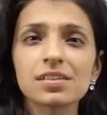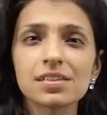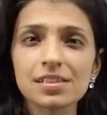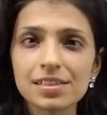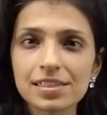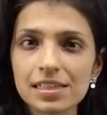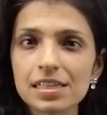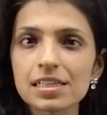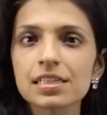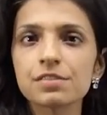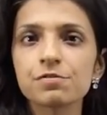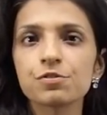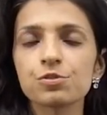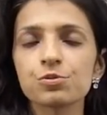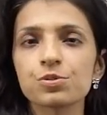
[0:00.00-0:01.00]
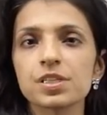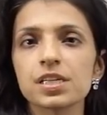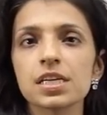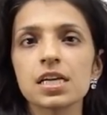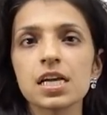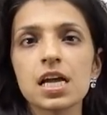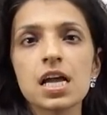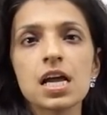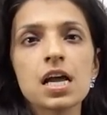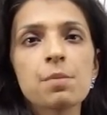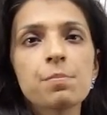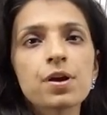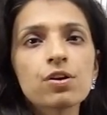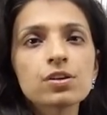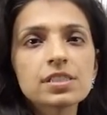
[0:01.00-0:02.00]
a little confusing
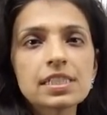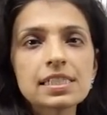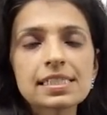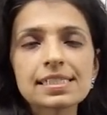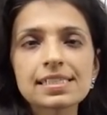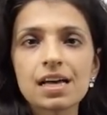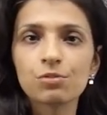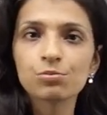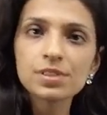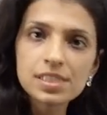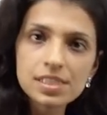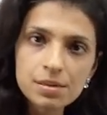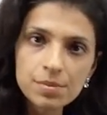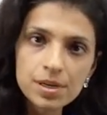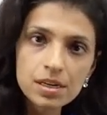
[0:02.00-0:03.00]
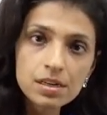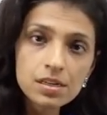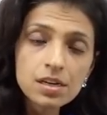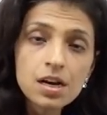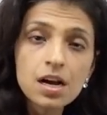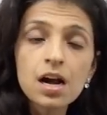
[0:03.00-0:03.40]
because they sound similar,